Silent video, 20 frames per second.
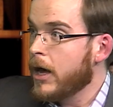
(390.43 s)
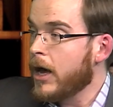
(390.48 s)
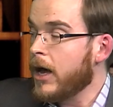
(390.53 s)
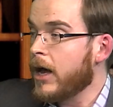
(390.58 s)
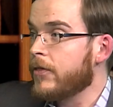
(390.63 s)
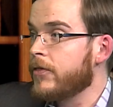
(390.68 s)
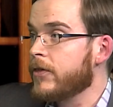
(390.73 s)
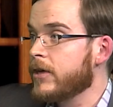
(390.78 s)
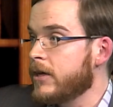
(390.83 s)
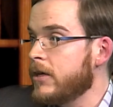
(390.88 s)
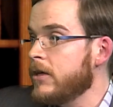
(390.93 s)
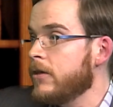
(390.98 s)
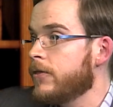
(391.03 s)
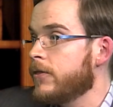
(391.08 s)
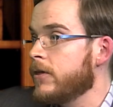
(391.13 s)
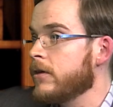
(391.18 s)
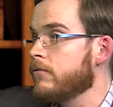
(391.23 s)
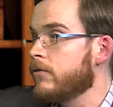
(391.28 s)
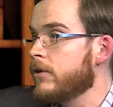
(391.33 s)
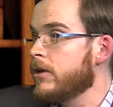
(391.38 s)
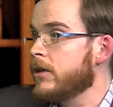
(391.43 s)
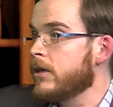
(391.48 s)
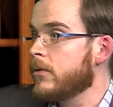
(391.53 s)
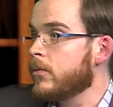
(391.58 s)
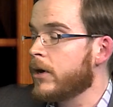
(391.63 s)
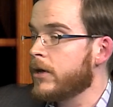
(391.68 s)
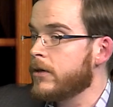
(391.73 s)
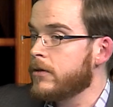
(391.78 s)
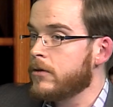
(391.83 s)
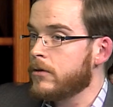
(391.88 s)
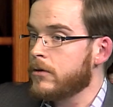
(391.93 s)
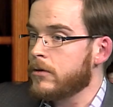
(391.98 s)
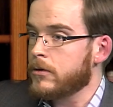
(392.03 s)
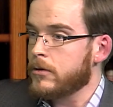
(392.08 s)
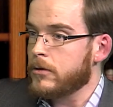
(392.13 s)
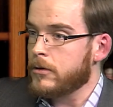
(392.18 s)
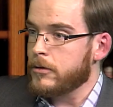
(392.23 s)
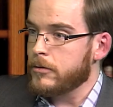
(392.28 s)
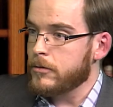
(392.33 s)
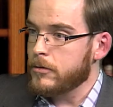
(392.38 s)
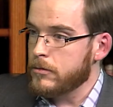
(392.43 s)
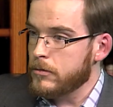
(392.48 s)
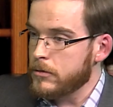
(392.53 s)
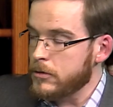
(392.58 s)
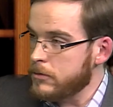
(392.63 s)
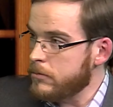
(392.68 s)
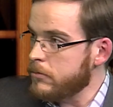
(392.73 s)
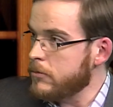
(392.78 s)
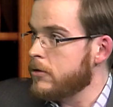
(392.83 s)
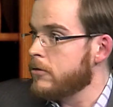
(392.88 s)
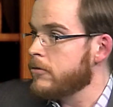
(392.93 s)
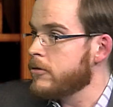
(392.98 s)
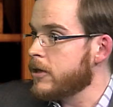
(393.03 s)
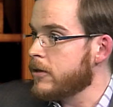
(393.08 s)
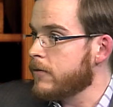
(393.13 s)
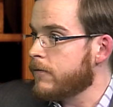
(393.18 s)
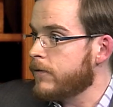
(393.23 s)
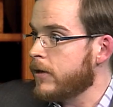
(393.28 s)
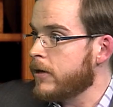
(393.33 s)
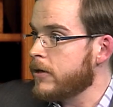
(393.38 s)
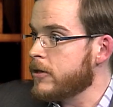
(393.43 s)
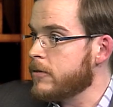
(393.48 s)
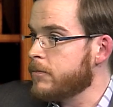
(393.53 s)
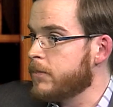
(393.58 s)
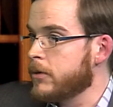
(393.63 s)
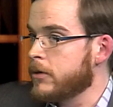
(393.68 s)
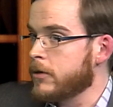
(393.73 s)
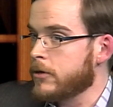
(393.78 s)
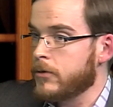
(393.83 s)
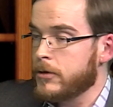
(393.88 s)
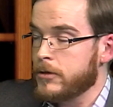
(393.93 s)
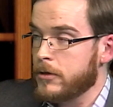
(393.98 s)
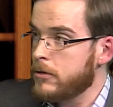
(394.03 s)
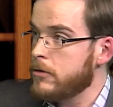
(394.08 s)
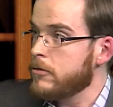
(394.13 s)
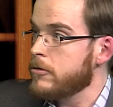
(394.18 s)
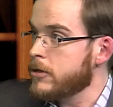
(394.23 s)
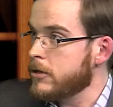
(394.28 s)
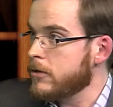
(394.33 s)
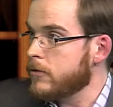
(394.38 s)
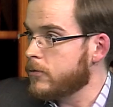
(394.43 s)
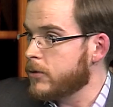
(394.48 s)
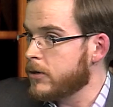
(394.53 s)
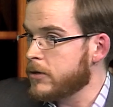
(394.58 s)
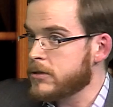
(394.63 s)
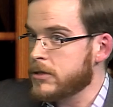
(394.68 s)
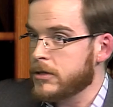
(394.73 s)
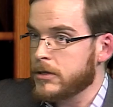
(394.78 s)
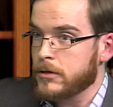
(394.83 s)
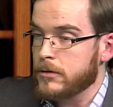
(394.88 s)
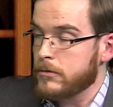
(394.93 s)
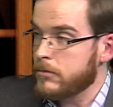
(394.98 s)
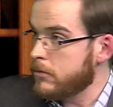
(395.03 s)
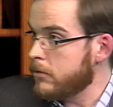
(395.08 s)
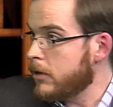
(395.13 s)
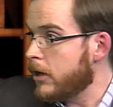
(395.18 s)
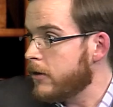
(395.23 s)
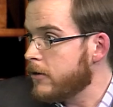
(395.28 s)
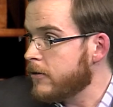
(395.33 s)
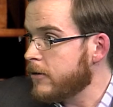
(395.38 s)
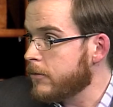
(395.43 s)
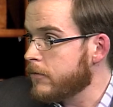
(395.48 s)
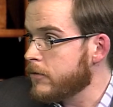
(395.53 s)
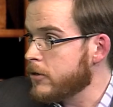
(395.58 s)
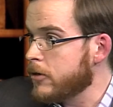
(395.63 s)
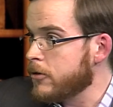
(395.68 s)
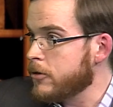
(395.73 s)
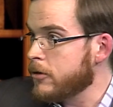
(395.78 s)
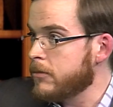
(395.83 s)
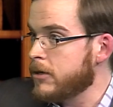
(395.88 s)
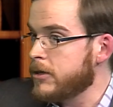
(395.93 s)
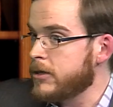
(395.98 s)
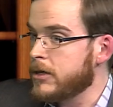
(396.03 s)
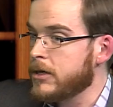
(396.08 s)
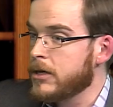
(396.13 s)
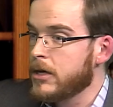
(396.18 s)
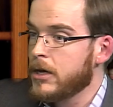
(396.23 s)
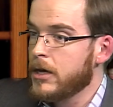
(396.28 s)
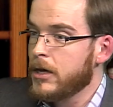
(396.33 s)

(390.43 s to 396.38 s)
And the key thing really when you're using Facebook, when you're using Twitter, any type of social media,